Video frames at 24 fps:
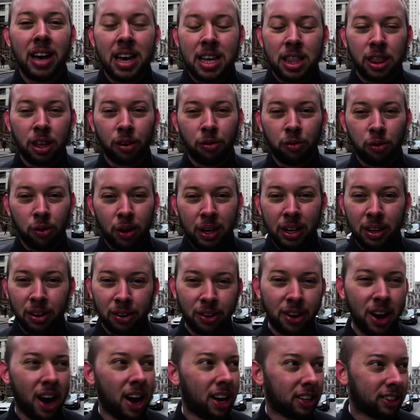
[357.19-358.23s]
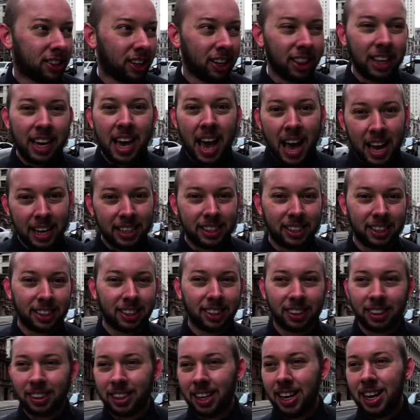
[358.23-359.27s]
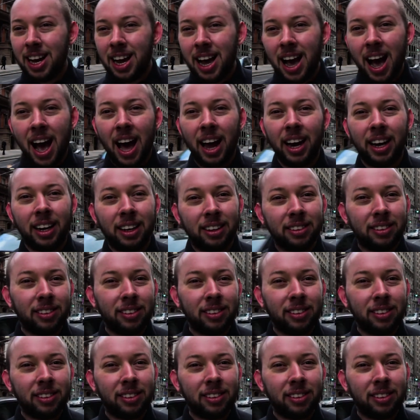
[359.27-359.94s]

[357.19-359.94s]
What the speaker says: the real cars, not the actors, and,